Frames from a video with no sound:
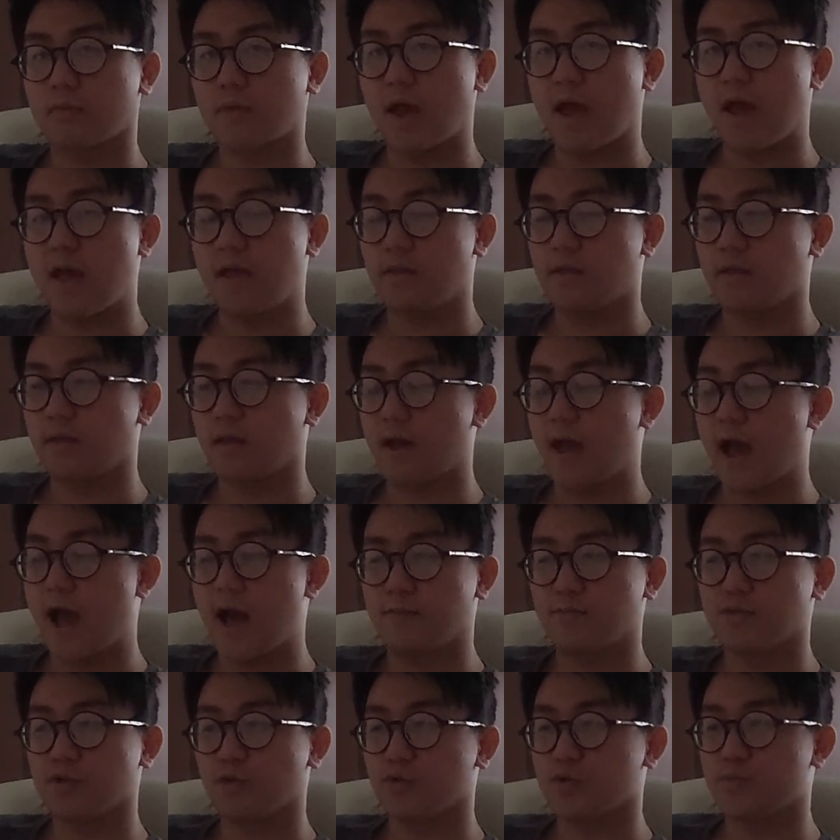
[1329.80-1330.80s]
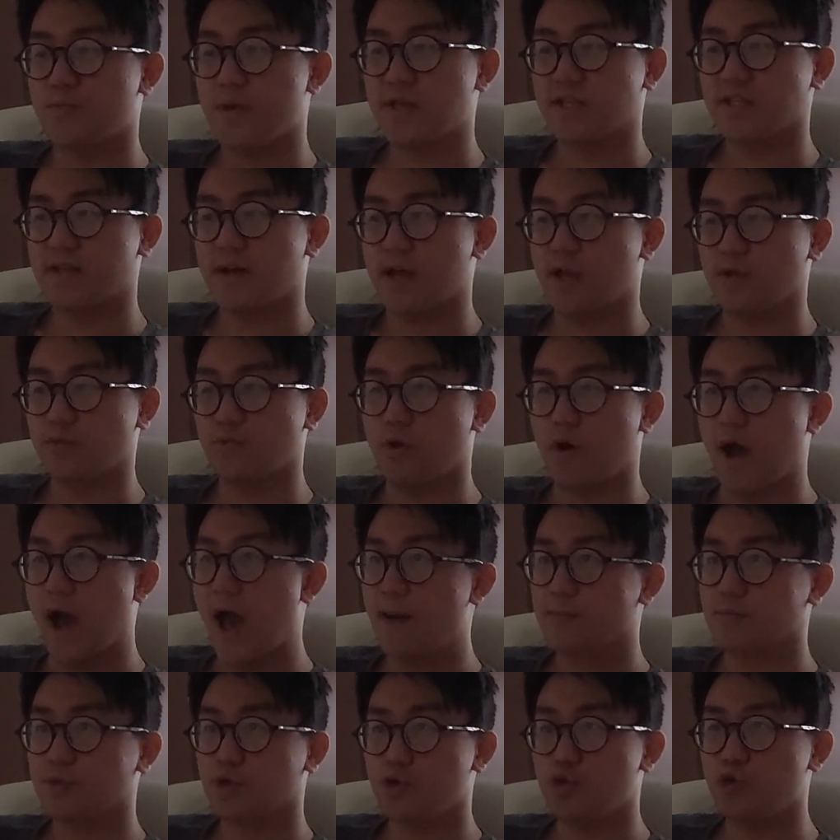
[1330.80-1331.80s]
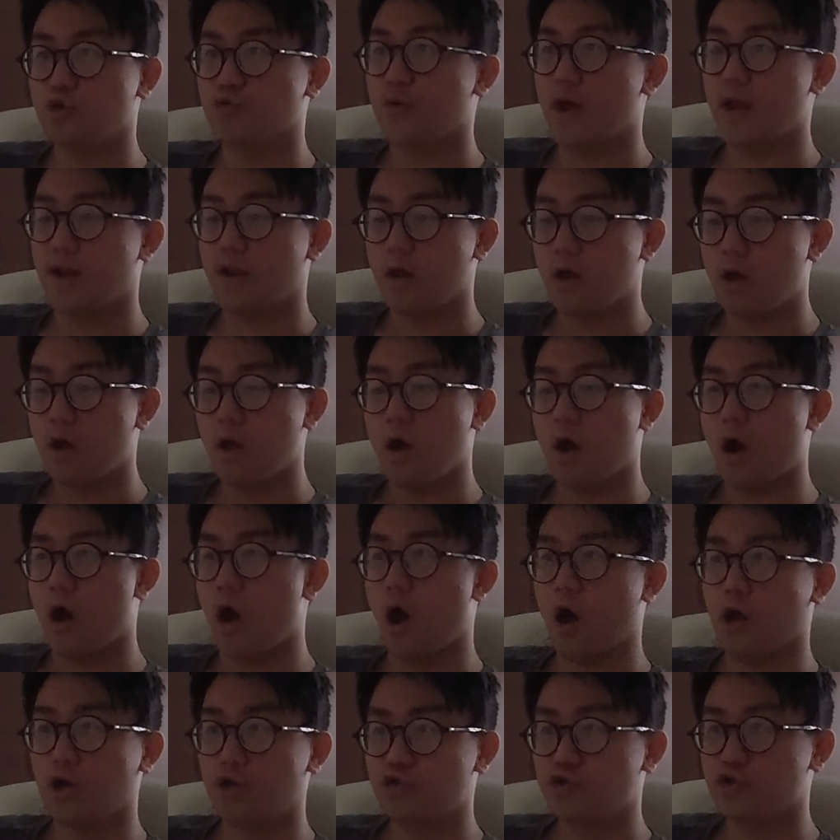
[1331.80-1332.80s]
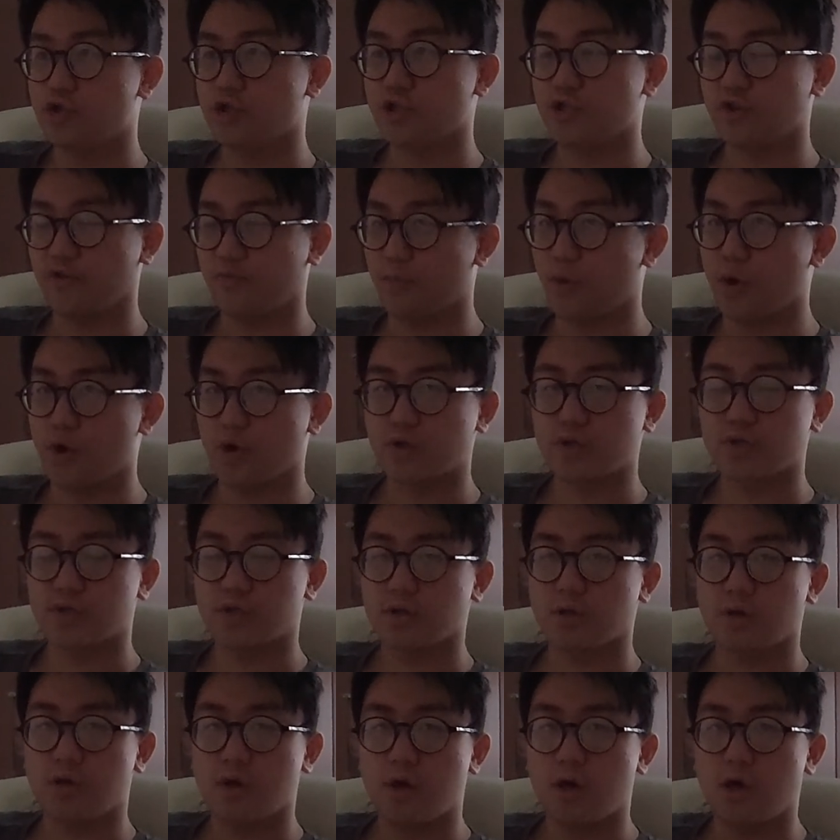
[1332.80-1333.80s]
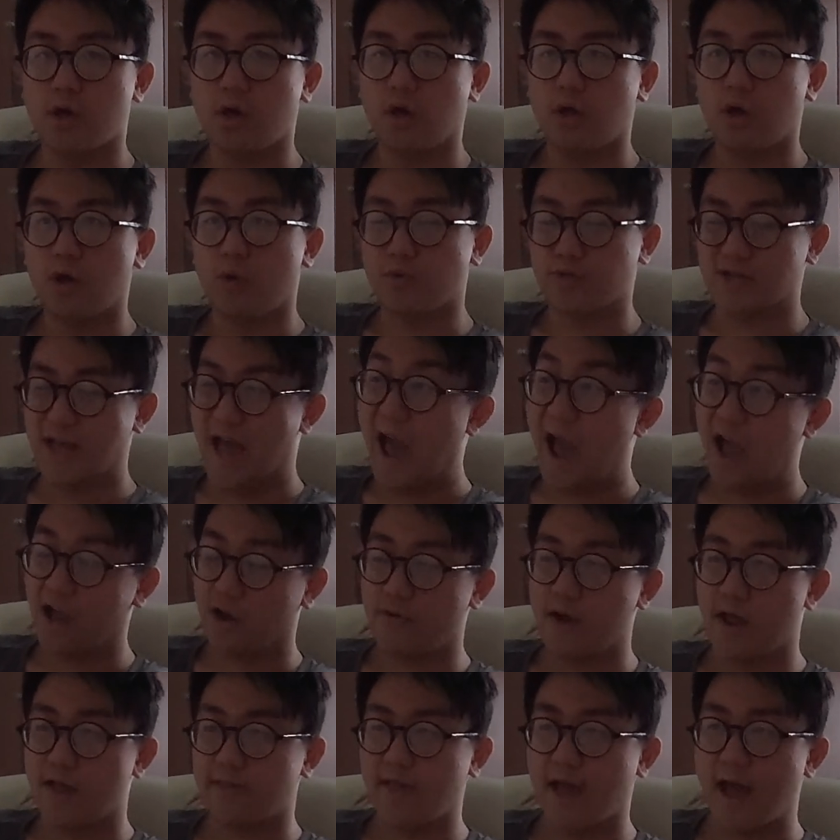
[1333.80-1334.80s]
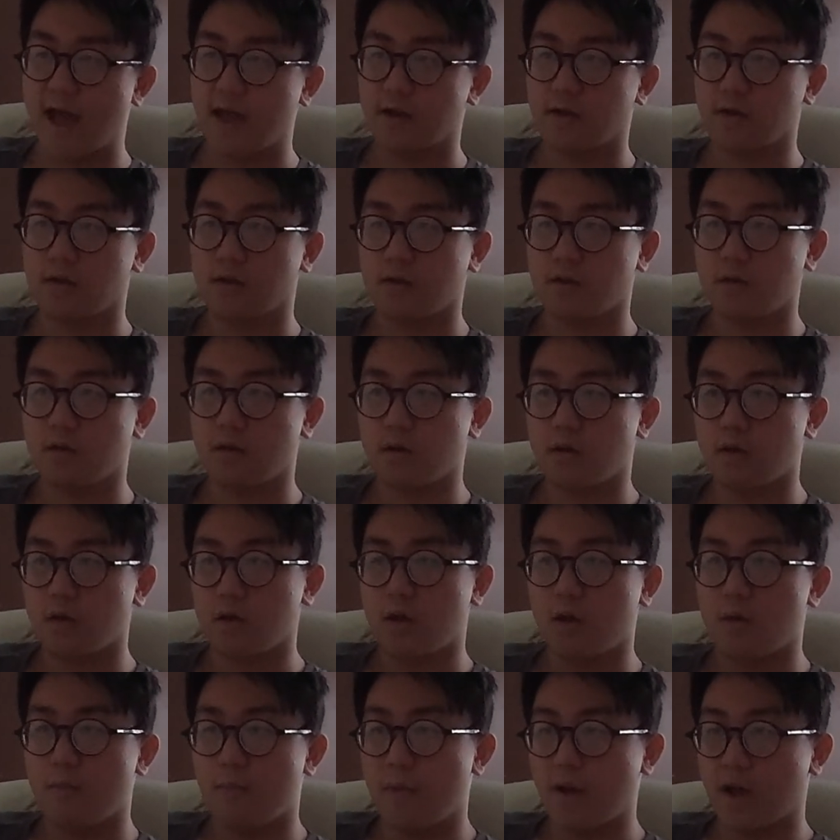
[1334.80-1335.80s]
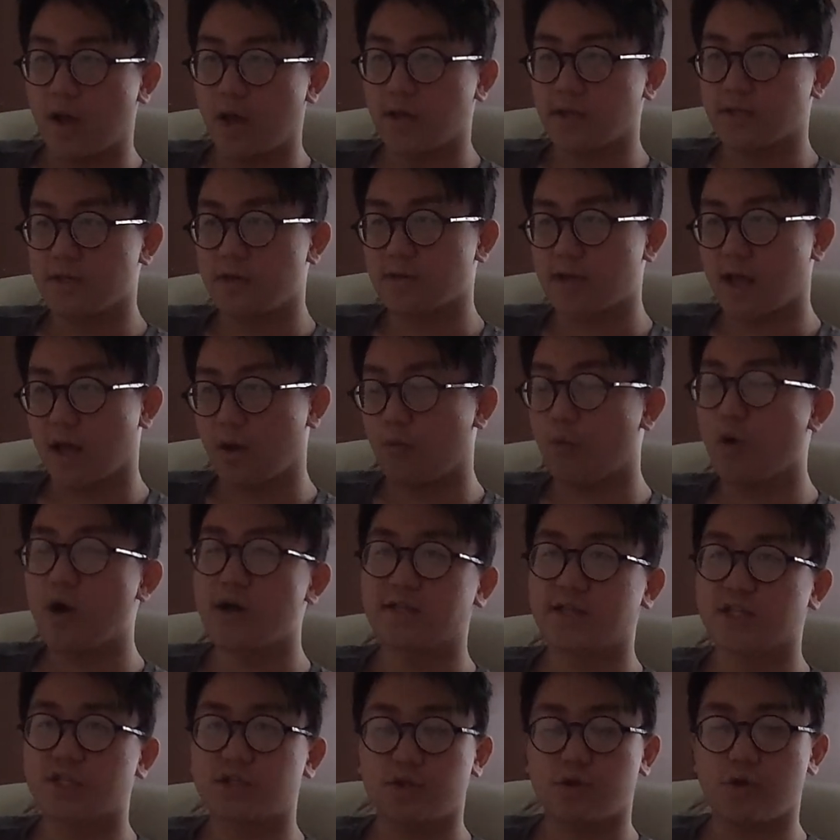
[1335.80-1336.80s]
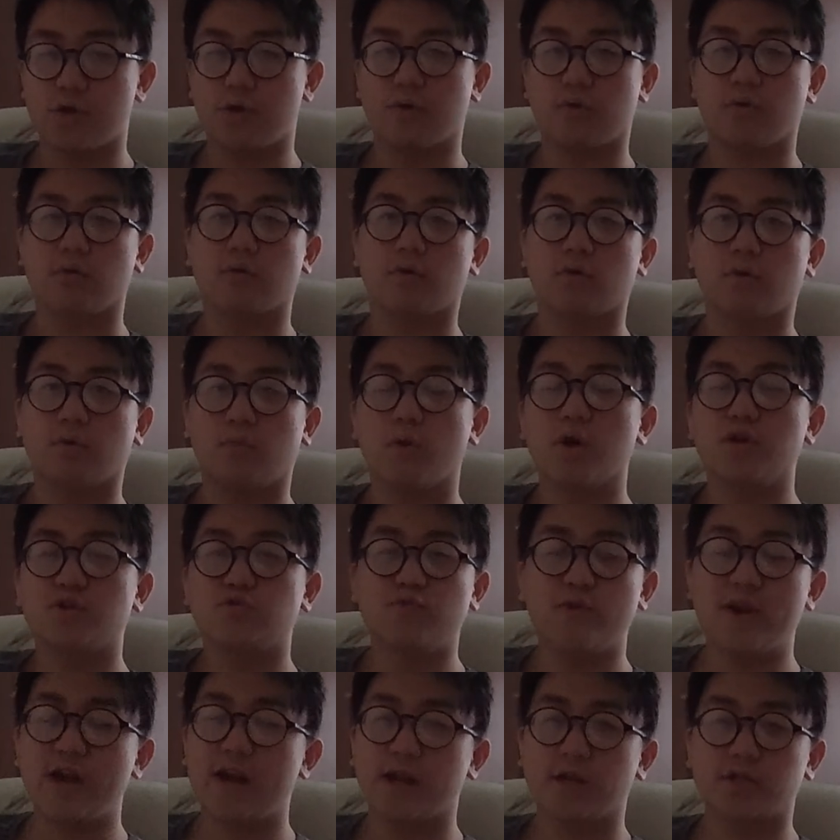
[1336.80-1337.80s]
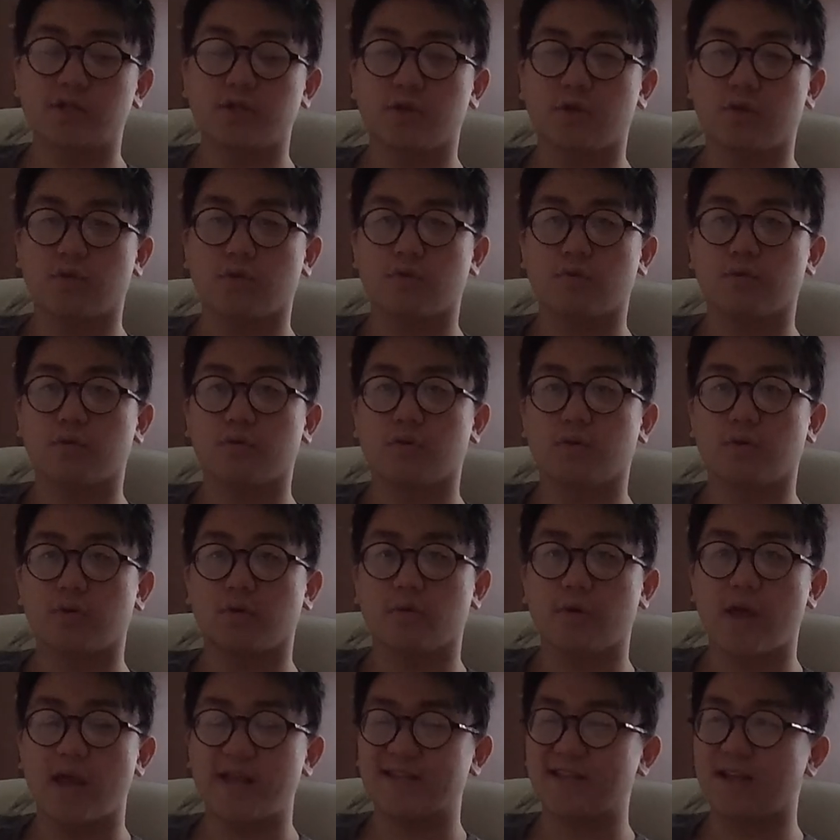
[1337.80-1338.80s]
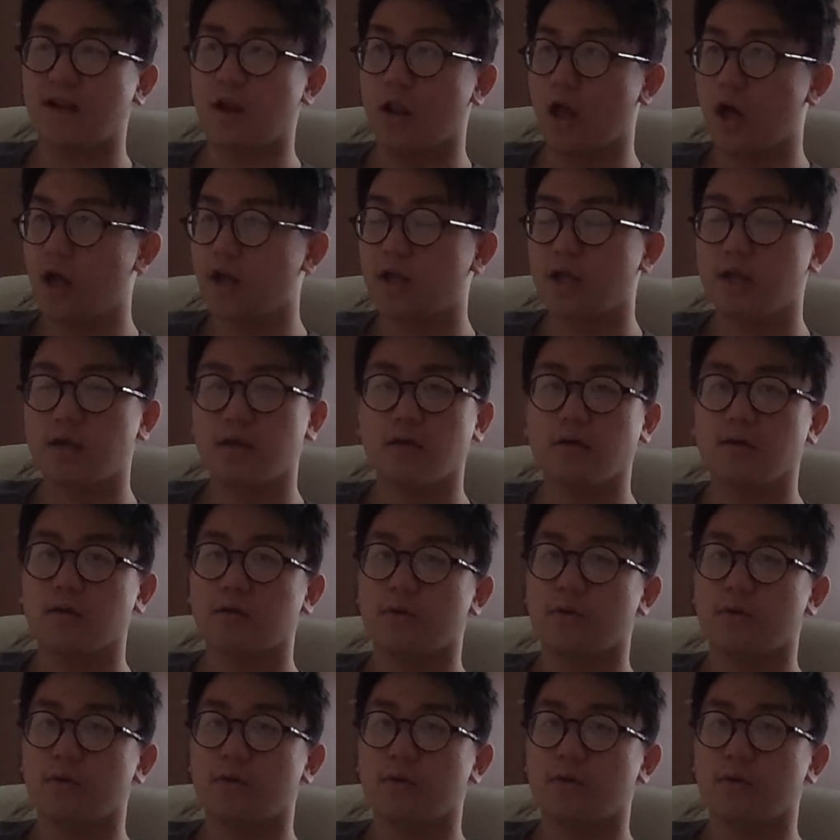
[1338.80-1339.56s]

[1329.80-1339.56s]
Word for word: And Hamza was pissed at it as well. Hamza, who's read hundreds of books, was angry at that. Because he was like, what is this to you? What is reading to you? Is it learning?